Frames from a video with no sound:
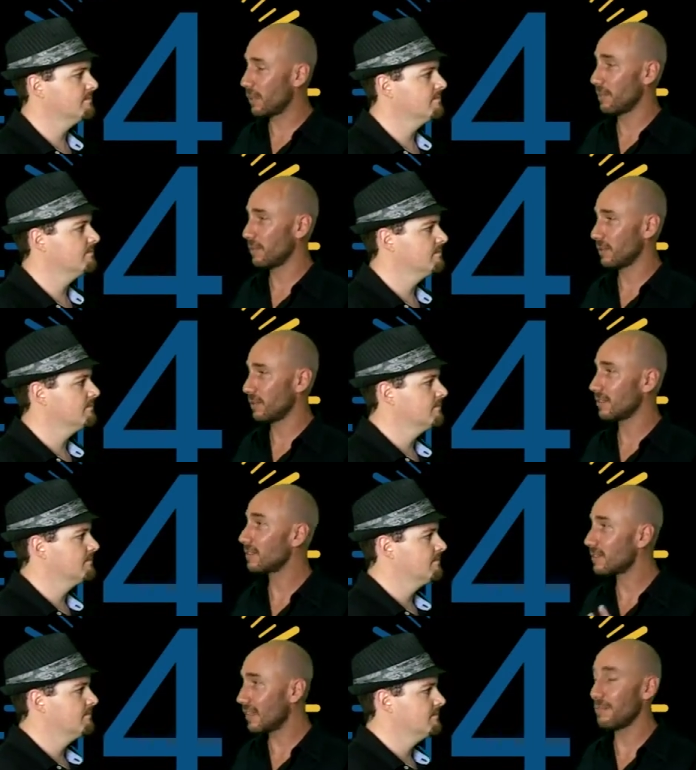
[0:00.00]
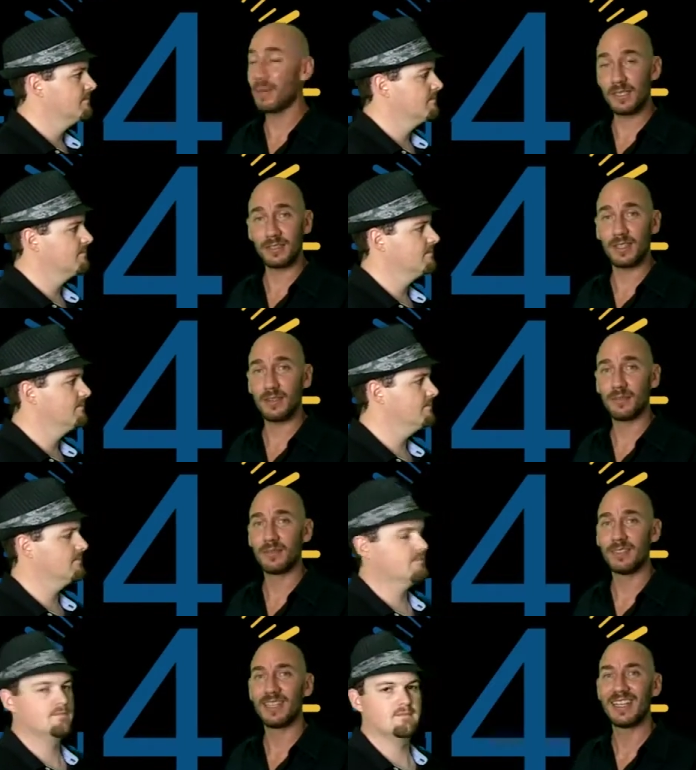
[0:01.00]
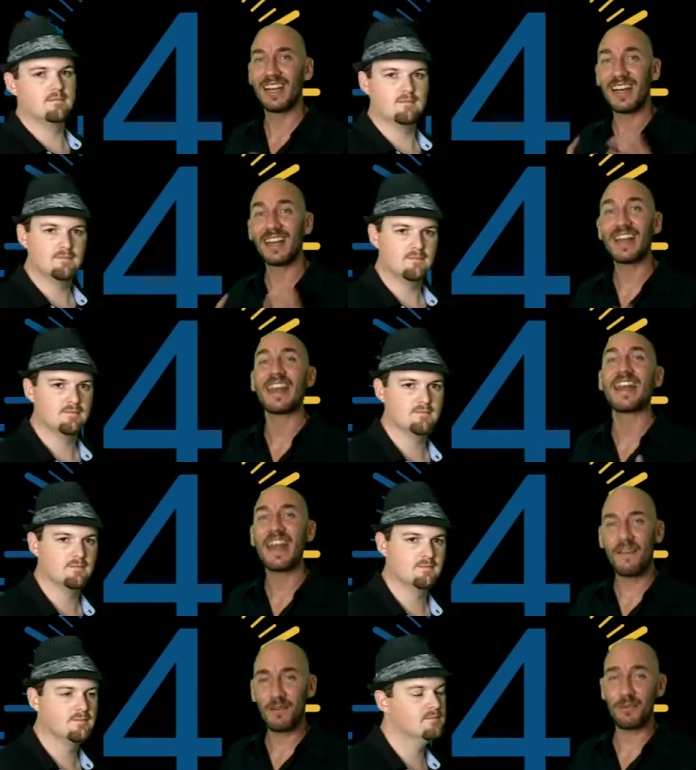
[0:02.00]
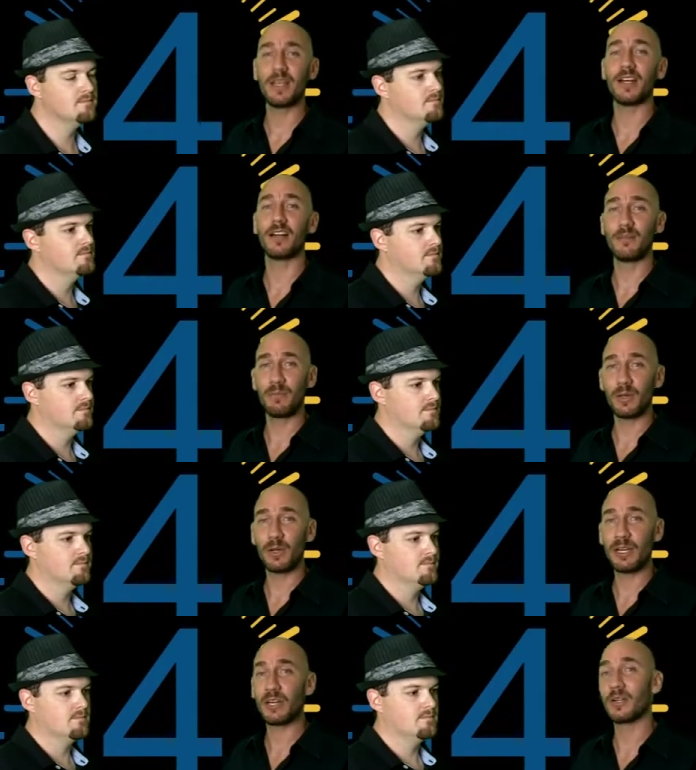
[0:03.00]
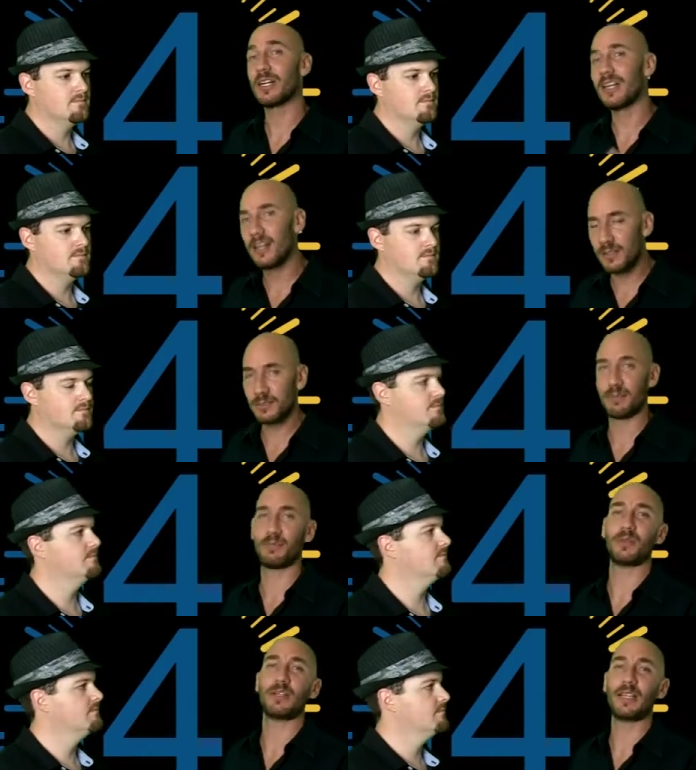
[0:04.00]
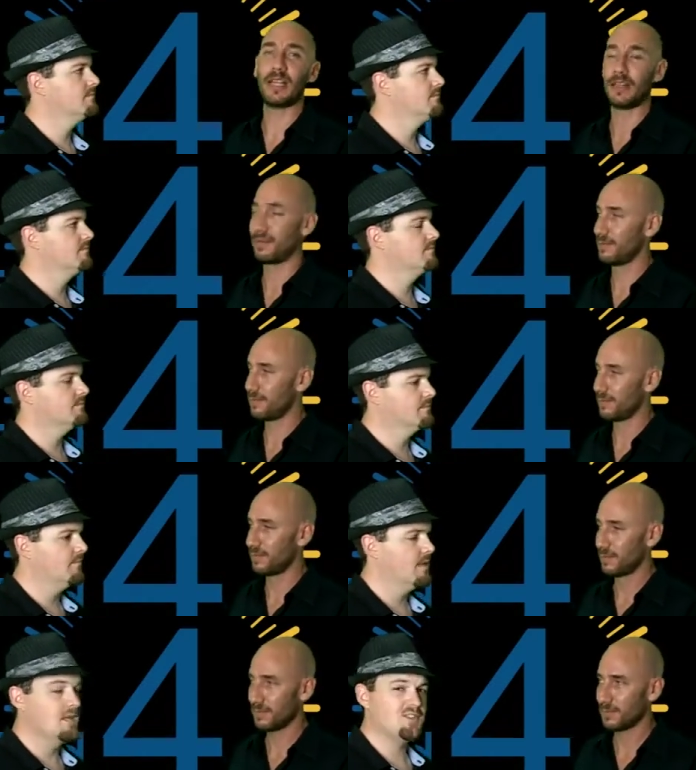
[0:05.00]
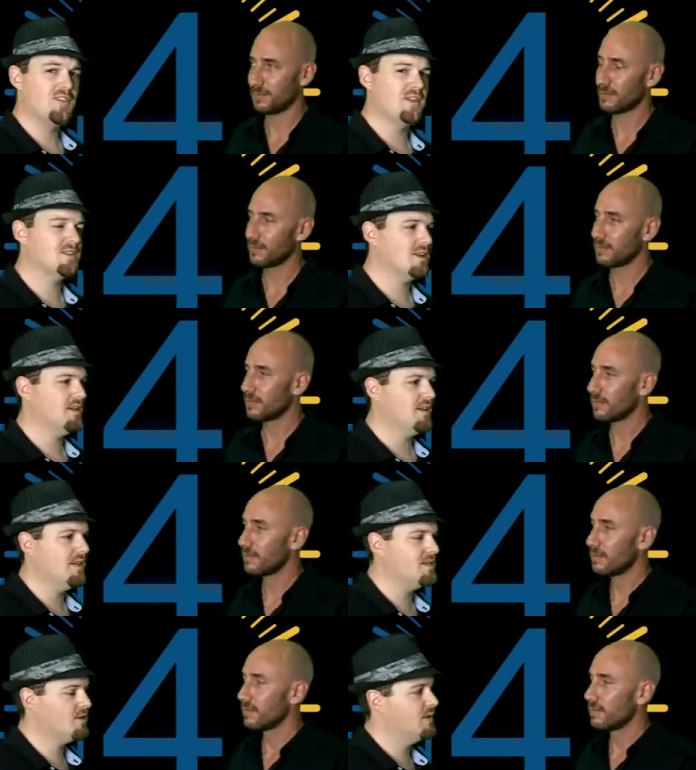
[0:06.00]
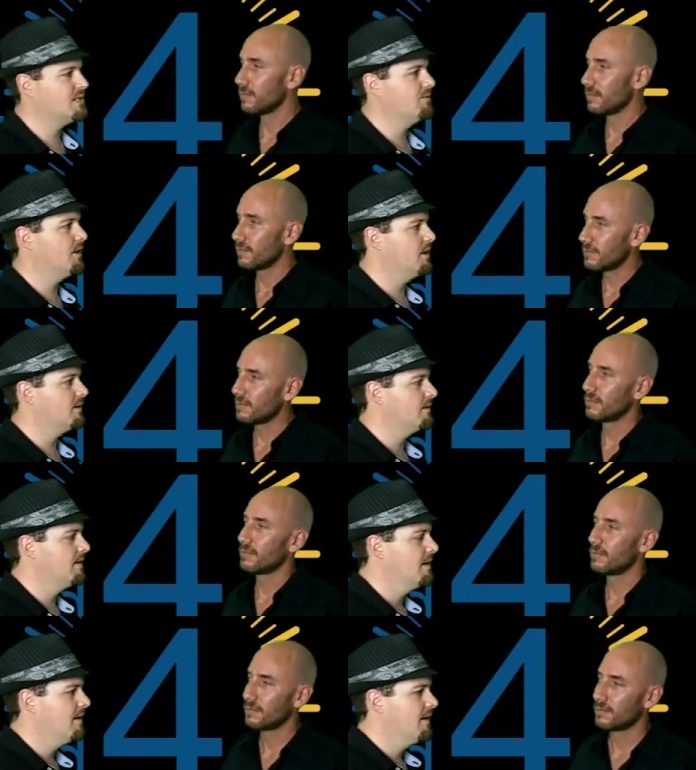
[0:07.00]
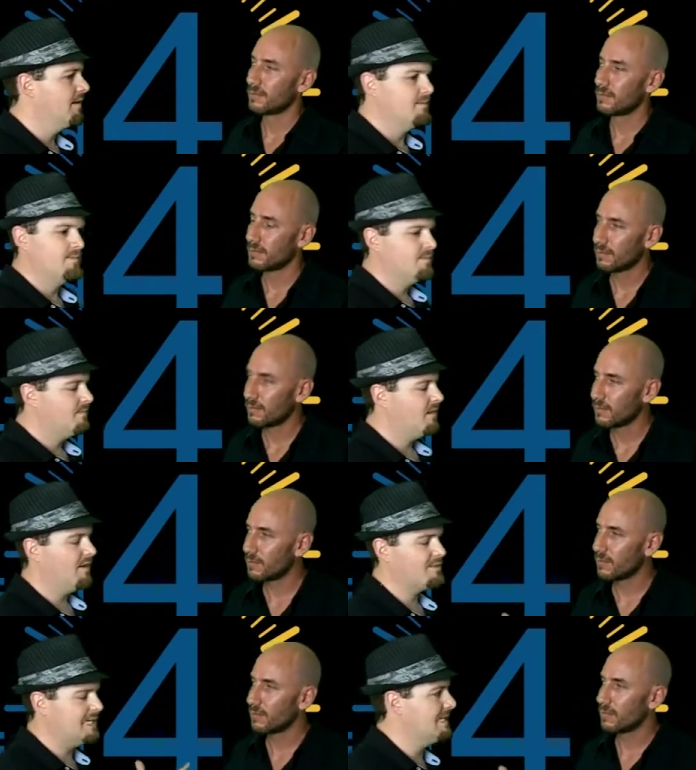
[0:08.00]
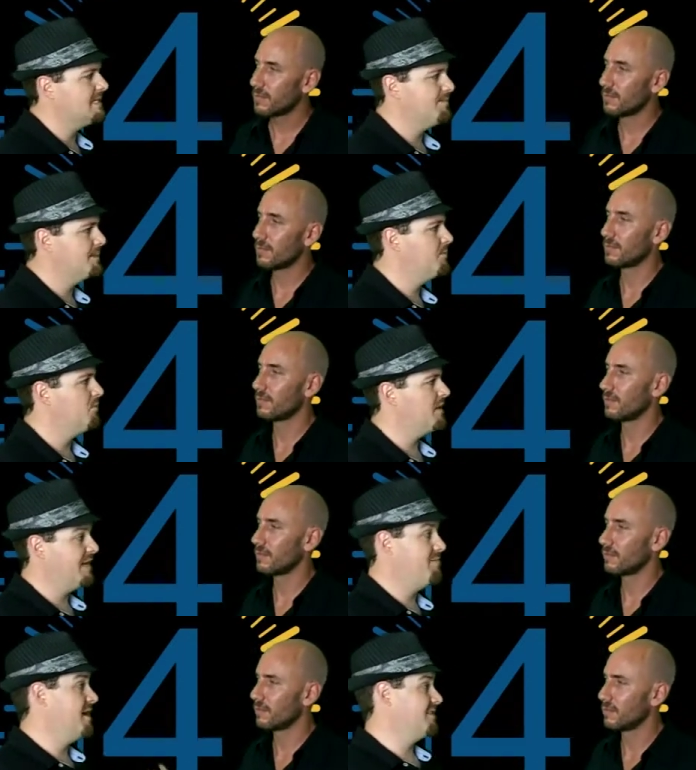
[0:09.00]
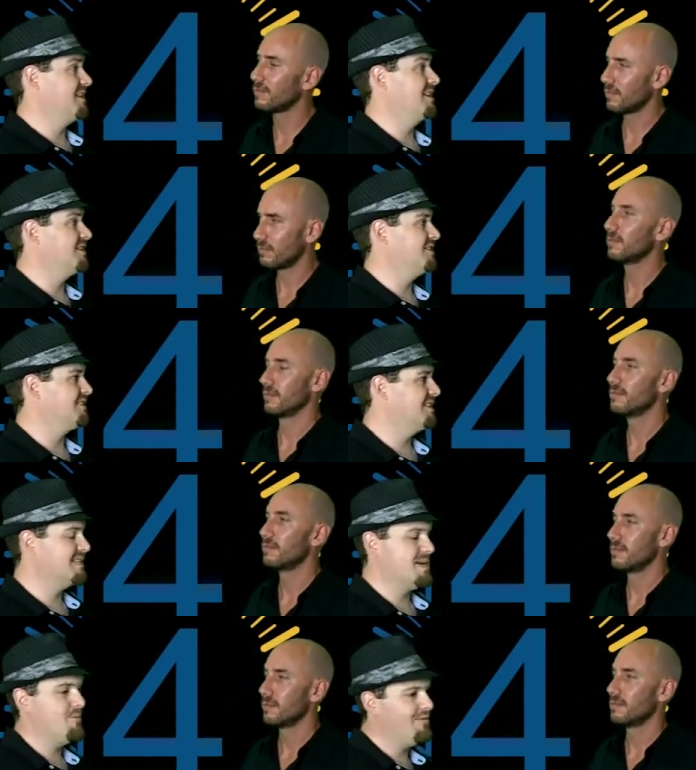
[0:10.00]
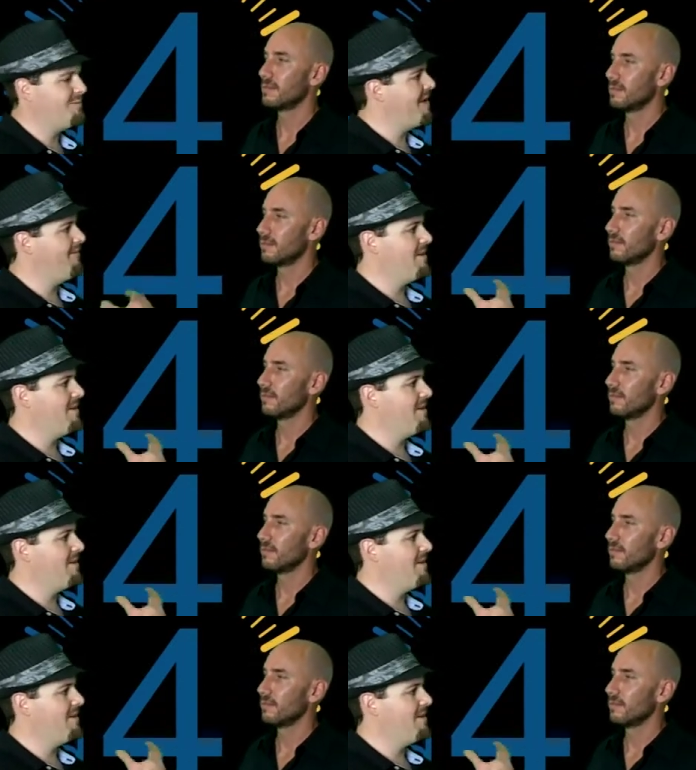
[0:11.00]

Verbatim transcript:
Speaker 1: people step by step how to never be unemployed or underemployed again.
Speaker 2: So here's a question we got. I've seen some people with email signatures, and some of them have